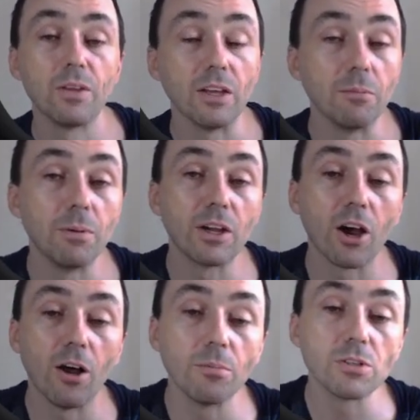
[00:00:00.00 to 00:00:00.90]
it
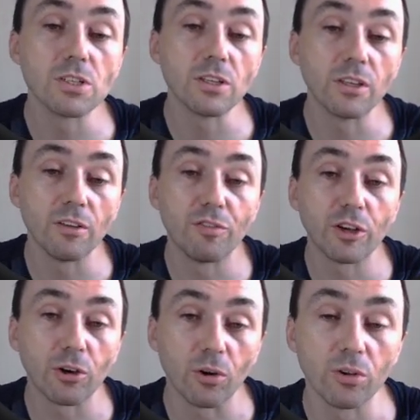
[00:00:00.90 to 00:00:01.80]
becomes
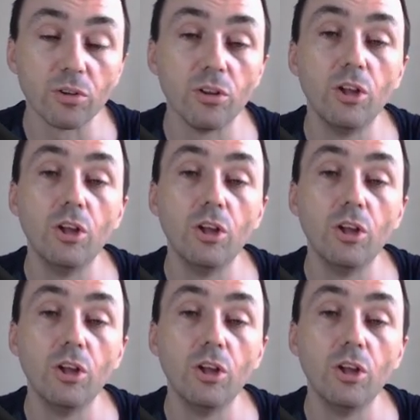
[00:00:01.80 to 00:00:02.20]
difficult